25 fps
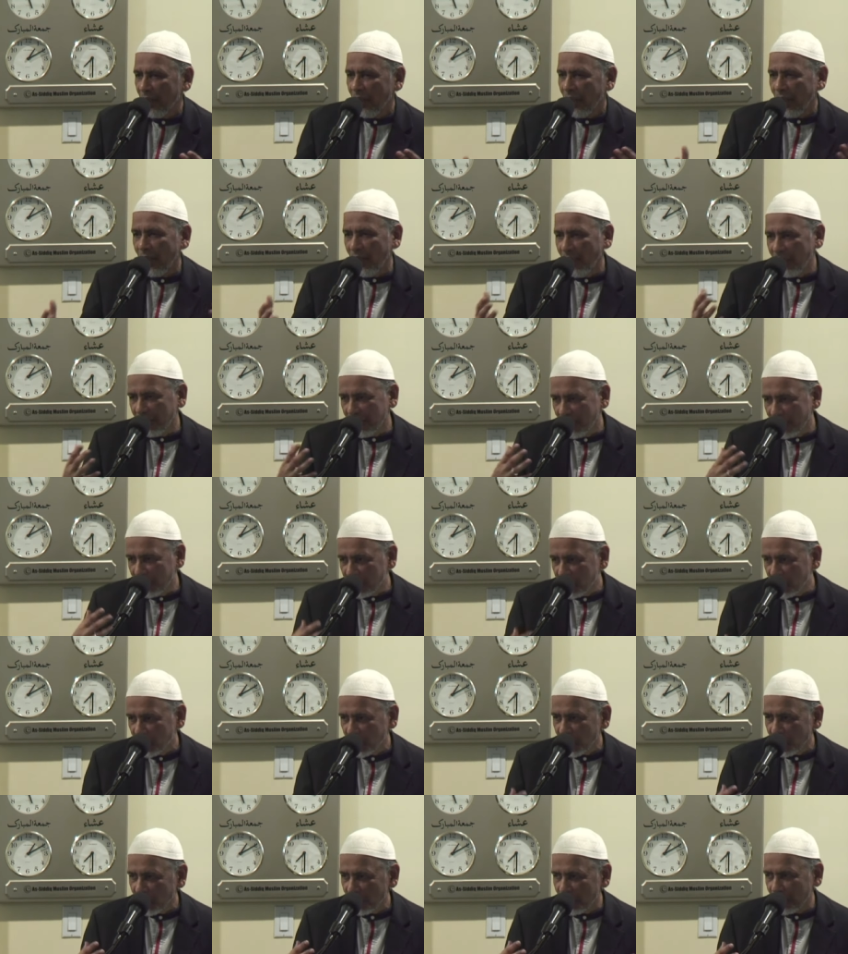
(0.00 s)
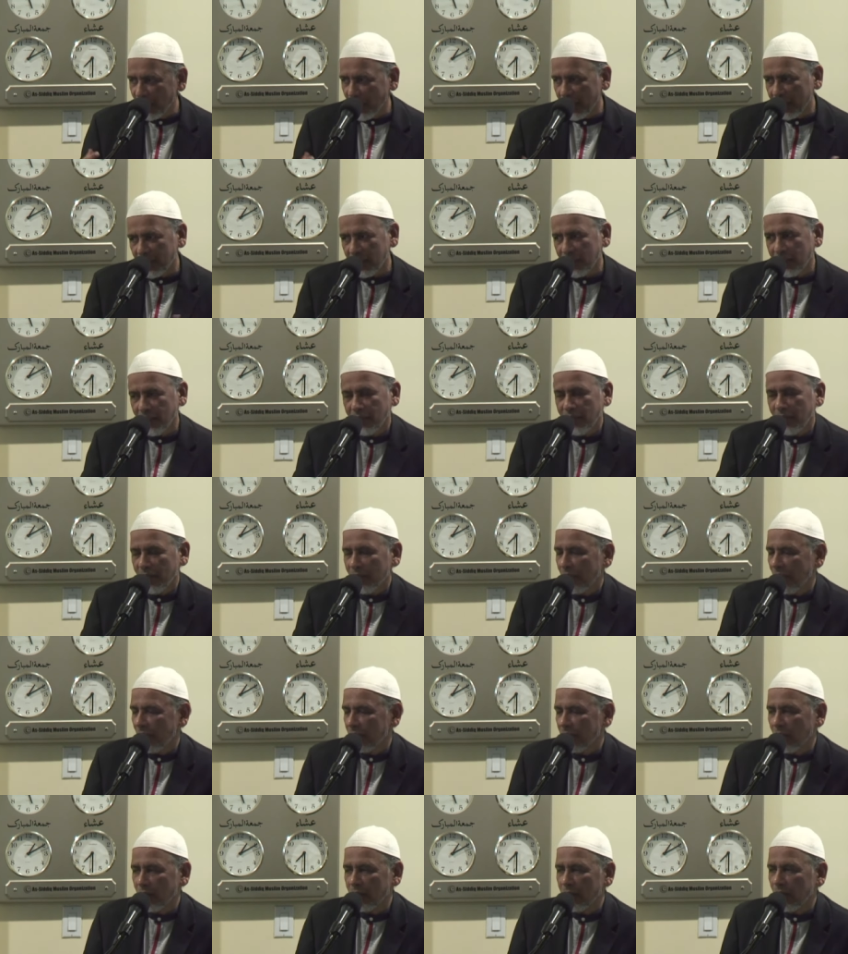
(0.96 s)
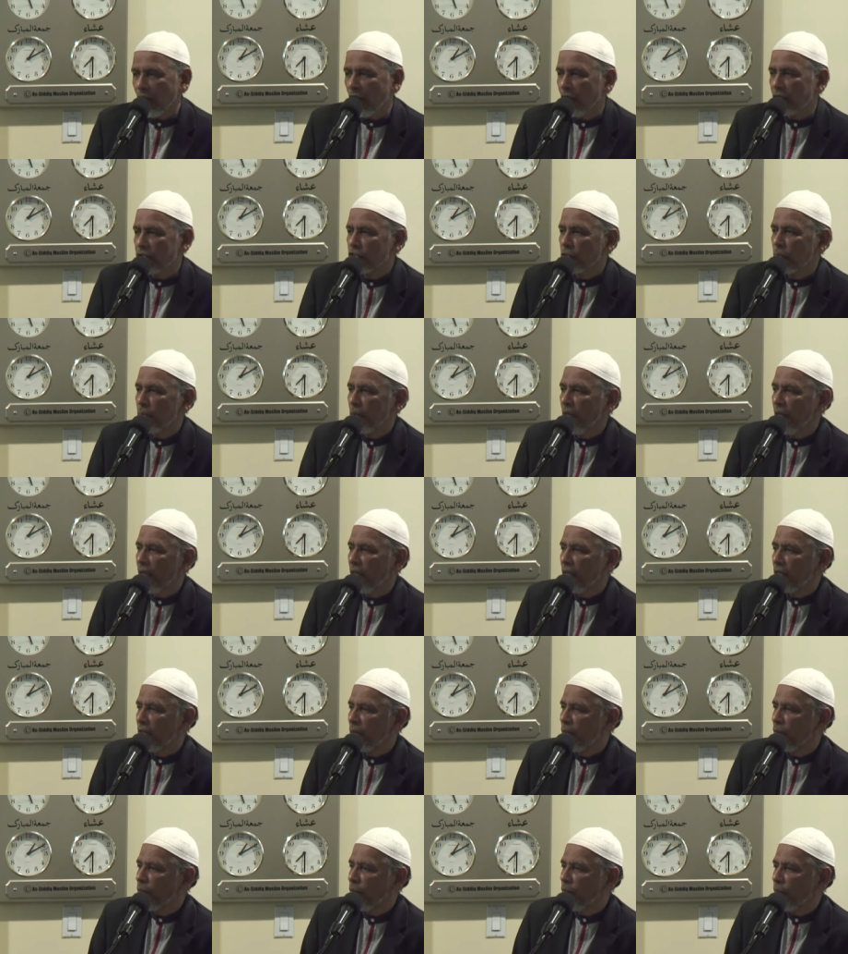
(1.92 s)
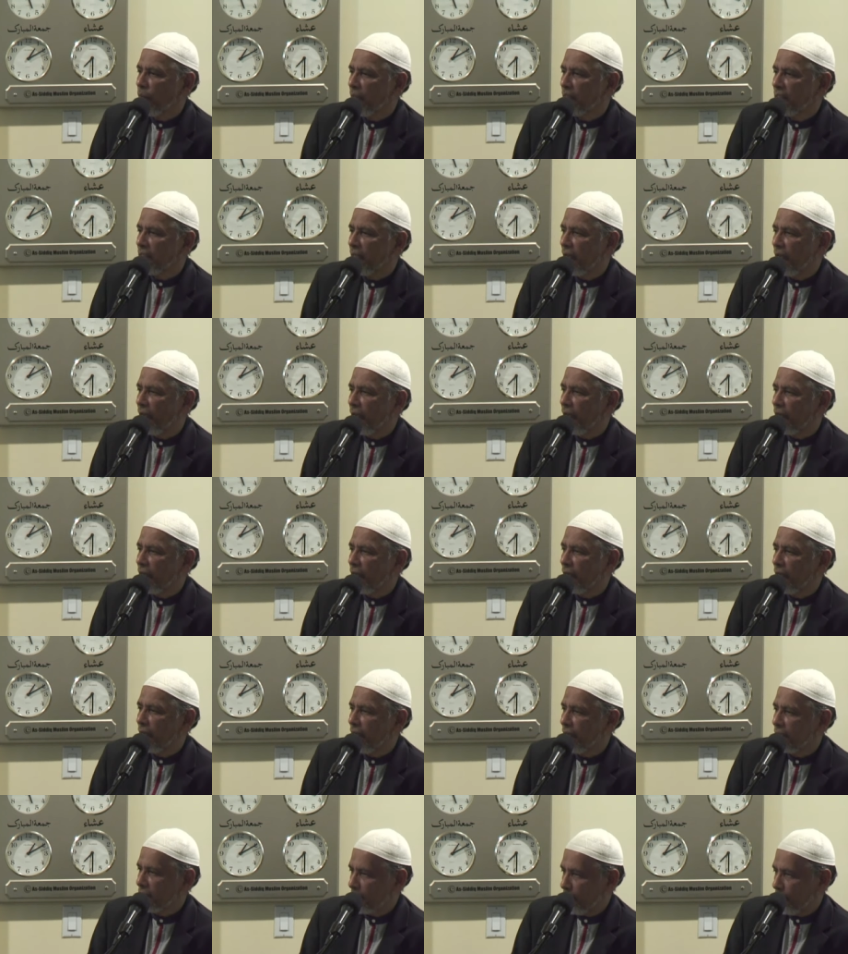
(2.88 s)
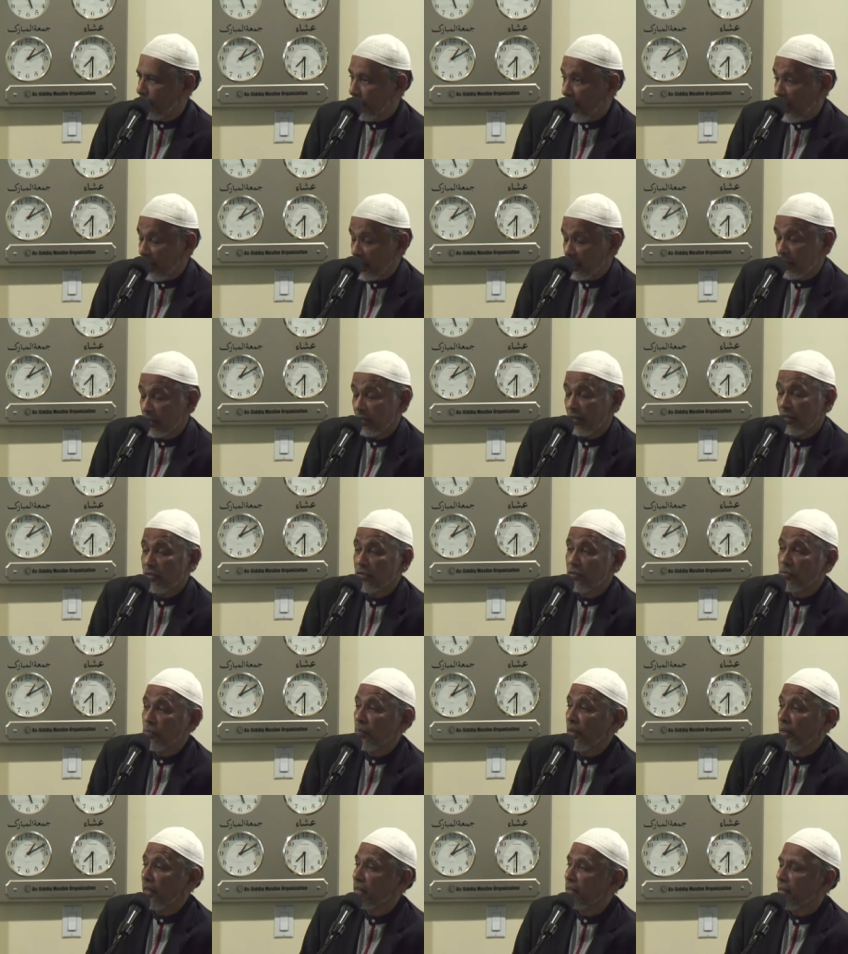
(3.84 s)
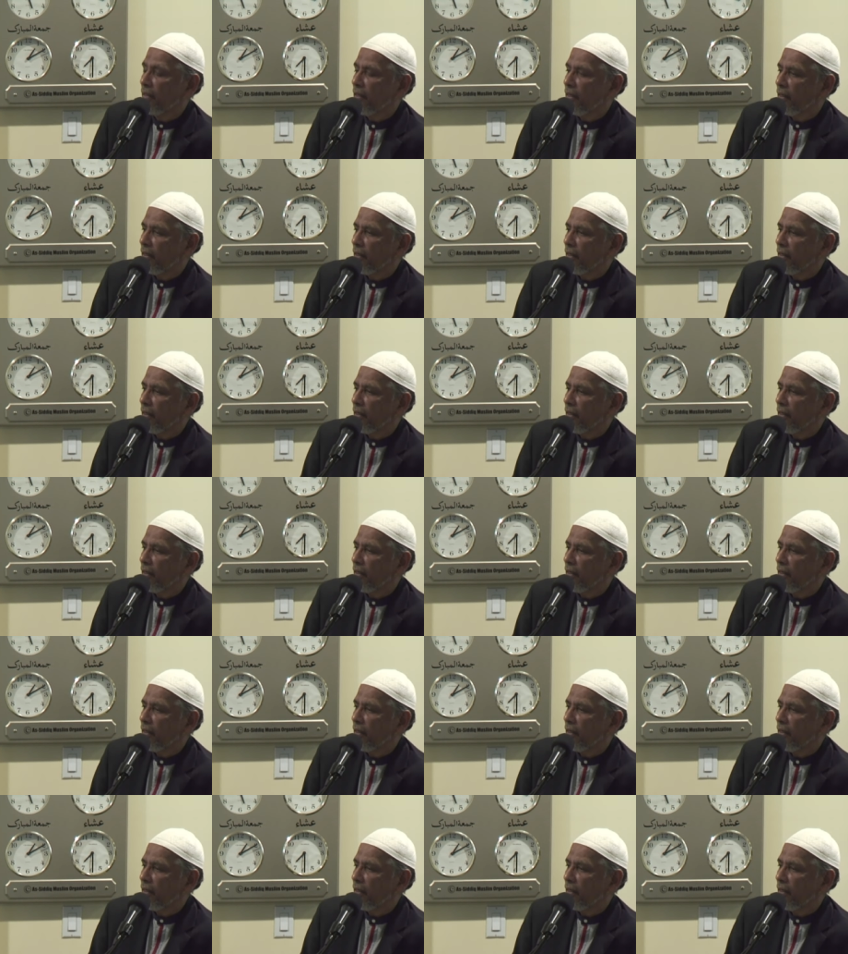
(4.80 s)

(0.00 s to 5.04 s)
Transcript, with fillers: and the children that Allah subhanahu wa ta'ala has blessed us with